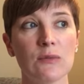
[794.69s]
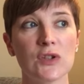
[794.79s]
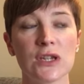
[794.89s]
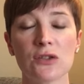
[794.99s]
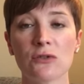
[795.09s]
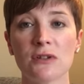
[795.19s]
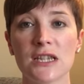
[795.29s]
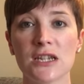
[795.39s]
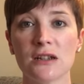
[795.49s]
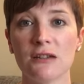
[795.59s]
She's not
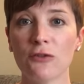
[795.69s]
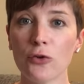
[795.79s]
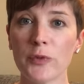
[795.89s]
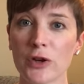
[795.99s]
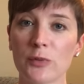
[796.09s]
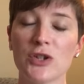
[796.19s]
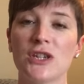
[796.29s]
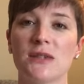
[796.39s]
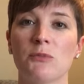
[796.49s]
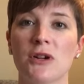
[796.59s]
originally from there, but
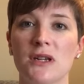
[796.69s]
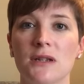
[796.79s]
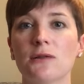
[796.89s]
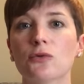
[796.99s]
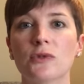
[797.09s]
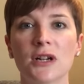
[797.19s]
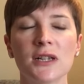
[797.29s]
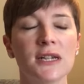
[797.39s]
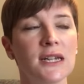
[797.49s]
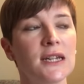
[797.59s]
she's married a
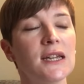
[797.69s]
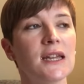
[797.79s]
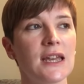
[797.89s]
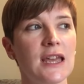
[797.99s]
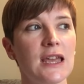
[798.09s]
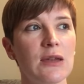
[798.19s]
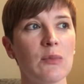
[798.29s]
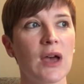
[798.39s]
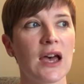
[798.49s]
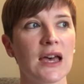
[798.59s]
local.
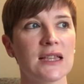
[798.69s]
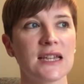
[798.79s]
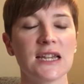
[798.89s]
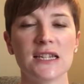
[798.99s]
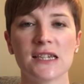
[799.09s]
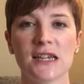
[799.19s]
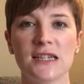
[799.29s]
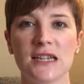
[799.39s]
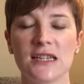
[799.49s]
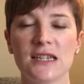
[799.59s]
And I
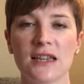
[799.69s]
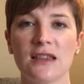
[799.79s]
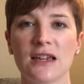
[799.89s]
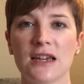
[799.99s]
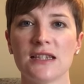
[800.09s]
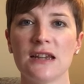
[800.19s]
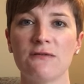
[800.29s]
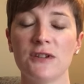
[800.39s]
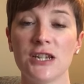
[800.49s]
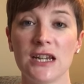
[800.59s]
decided that
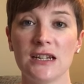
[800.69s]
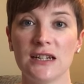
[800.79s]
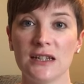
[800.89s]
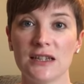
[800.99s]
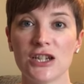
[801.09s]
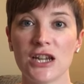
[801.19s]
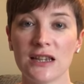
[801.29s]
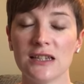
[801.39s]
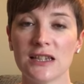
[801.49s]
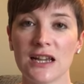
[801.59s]
every
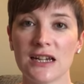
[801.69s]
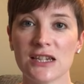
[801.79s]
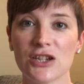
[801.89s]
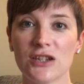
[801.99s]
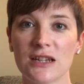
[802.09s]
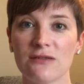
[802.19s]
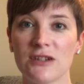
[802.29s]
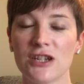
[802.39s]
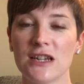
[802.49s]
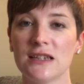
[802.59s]
Shetland lass should have a
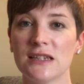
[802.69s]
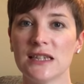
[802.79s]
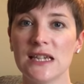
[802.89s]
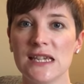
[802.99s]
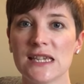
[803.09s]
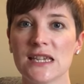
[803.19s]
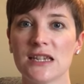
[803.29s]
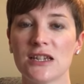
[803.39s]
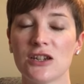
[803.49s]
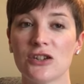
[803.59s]
Shetland Bleace
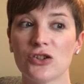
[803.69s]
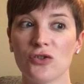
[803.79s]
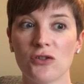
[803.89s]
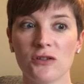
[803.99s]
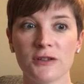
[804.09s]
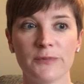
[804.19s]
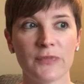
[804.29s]
shawl.